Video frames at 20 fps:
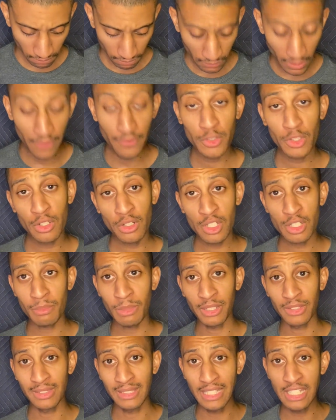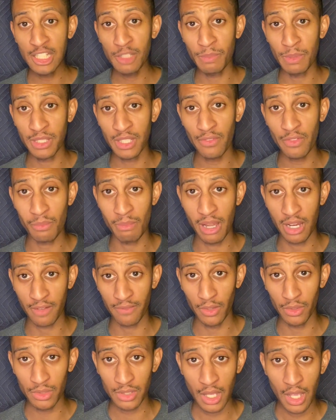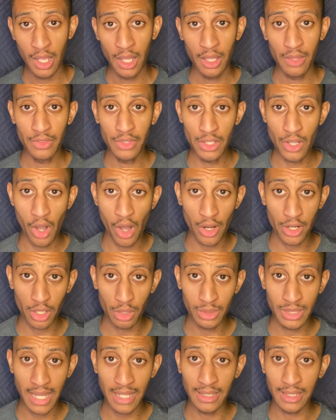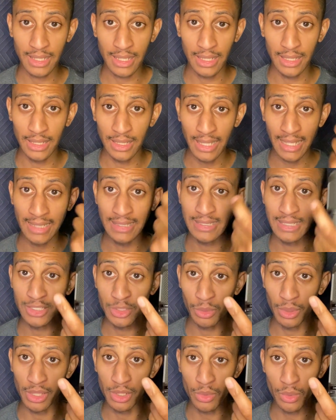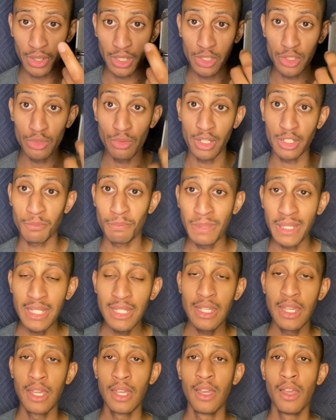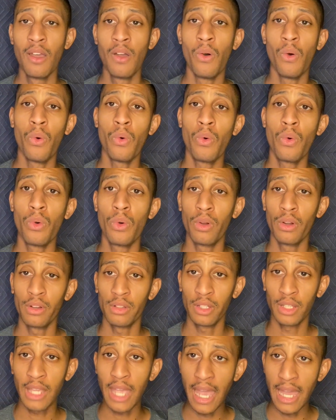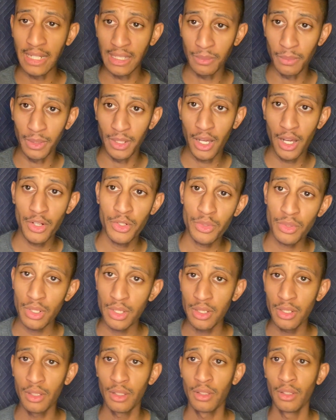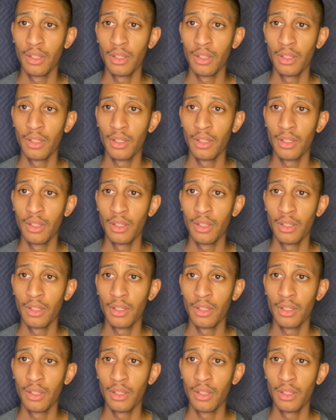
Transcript: if you're curious about these specific microphones, the Audio Technica AT2020 USB, or the CAD E100,